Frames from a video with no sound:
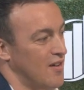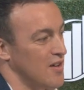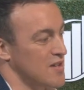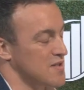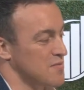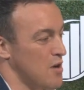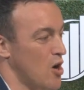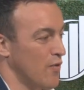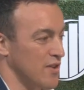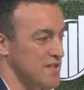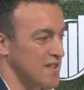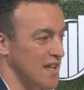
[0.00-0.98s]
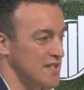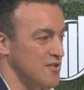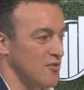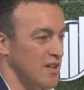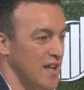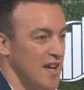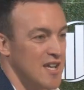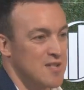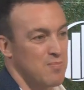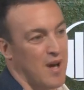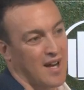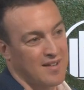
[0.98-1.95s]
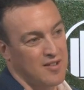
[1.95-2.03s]
I was over the states three days,
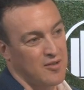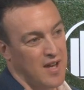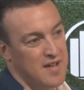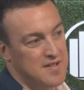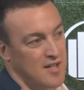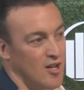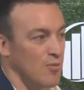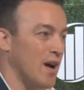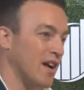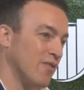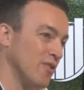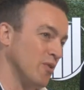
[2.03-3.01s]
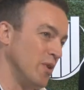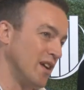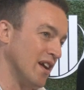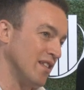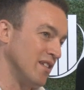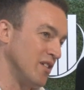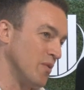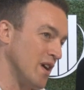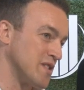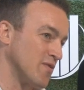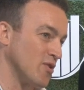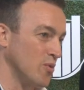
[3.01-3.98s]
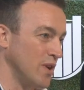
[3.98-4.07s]
back two days here, back for the weekend in the
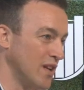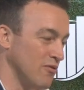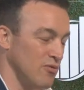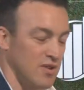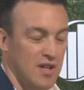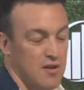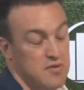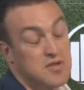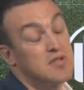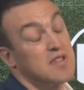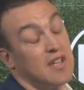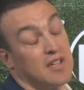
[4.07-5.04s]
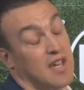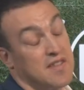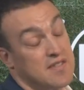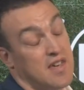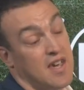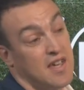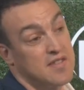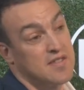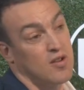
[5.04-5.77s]
US for a week, yeah, it was just insane.